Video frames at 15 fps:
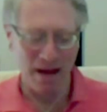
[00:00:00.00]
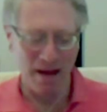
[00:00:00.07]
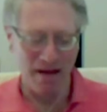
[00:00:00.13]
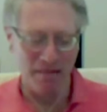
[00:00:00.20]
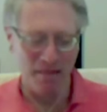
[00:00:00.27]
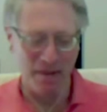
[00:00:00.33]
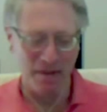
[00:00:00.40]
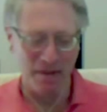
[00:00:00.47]
I
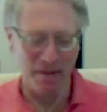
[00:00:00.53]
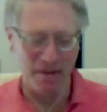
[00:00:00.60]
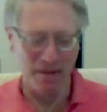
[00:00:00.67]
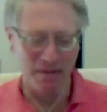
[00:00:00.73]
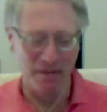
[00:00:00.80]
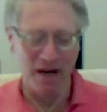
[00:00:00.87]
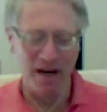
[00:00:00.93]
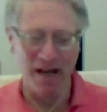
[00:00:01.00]
have
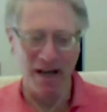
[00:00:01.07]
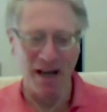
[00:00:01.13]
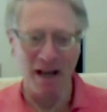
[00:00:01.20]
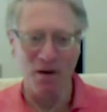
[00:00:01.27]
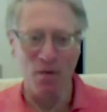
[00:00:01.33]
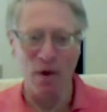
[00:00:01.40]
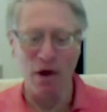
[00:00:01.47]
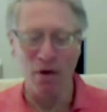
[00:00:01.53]
been reading
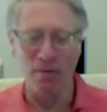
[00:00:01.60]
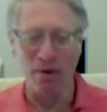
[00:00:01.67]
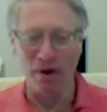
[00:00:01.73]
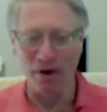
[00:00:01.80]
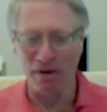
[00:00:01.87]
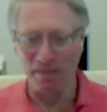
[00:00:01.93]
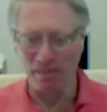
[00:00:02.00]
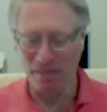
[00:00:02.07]
Ken
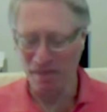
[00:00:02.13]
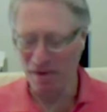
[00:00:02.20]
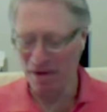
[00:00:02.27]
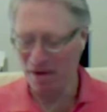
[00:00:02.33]
Wilber